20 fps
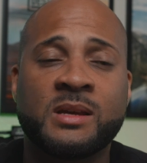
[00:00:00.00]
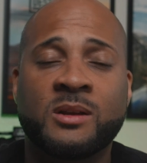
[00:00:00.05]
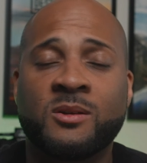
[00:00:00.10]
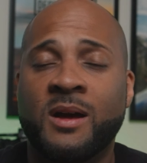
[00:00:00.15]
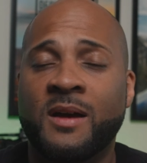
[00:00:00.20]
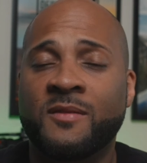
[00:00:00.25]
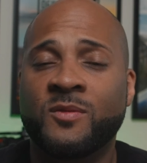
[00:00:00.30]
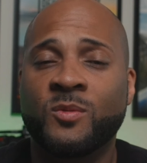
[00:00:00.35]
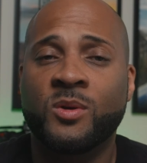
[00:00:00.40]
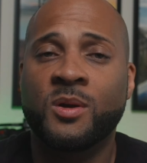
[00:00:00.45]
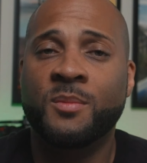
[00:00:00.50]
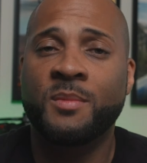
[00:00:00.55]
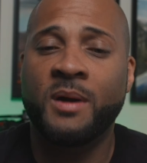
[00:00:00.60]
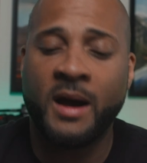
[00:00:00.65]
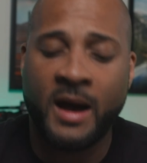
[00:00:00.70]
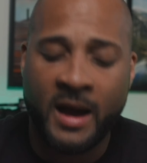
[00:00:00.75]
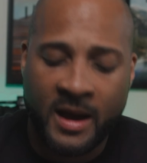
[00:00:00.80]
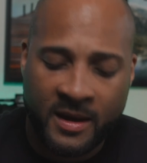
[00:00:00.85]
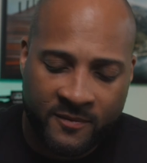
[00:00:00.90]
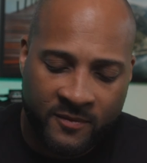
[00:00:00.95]
I don't have to worry
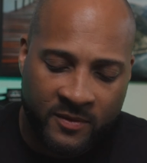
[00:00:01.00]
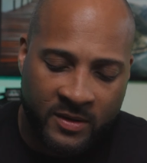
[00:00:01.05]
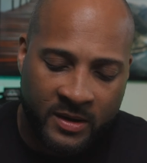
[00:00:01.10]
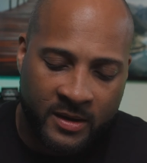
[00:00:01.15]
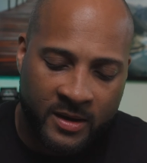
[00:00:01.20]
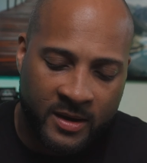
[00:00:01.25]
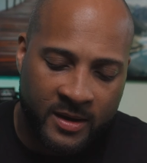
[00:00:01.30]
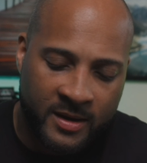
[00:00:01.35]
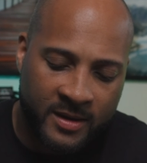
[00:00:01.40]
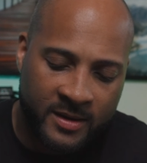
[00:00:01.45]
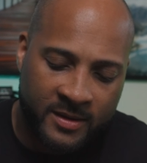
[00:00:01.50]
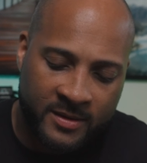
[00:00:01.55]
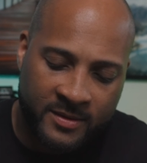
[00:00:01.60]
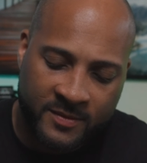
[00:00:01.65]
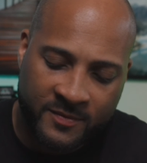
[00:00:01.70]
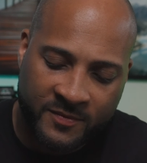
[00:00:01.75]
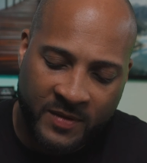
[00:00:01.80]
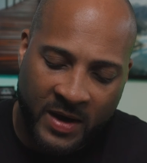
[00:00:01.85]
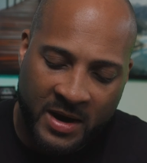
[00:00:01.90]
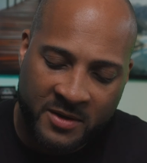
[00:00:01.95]
about
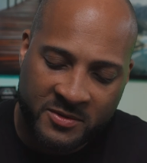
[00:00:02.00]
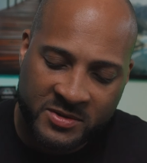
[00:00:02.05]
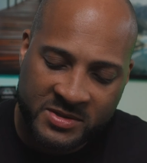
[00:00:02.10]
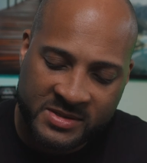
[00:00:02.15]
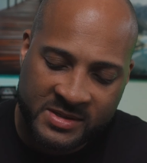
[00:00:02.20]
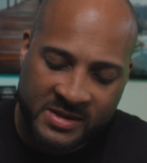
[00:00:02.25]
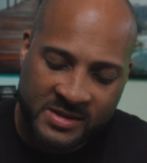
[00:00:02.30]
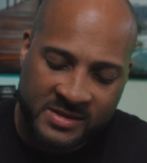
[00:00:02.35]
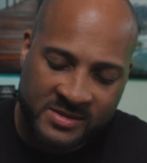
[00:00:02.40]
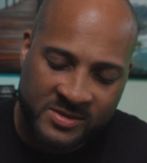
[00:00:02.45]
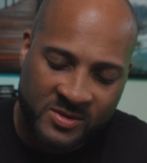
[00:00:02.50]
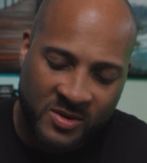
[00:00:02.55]
viruses.